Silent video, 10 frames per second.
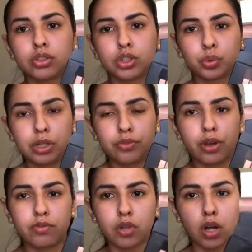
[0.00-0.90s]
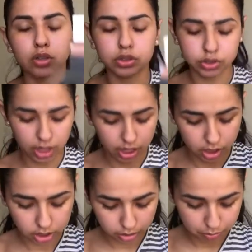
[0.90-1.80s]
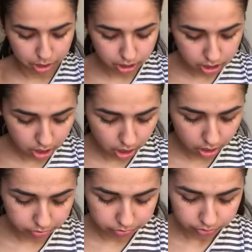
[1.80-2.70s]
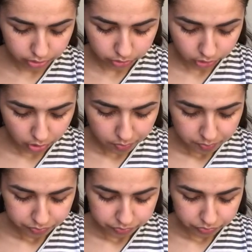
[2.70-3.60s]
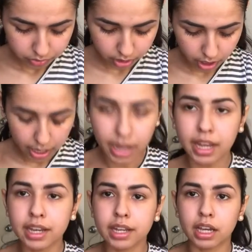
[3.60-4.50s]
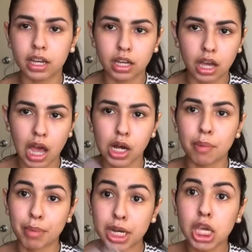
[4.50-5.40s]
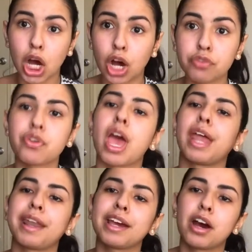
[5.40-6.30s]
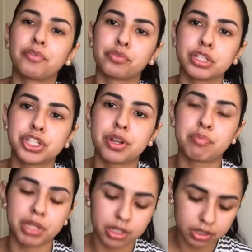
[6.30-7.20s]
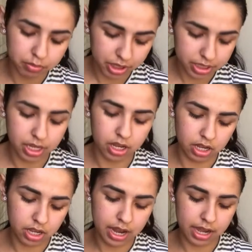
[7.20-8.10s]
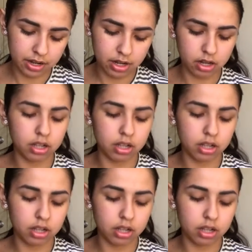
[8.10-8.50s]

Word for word: to $25. I got the money off and I got money off and I got free shipping because it, it added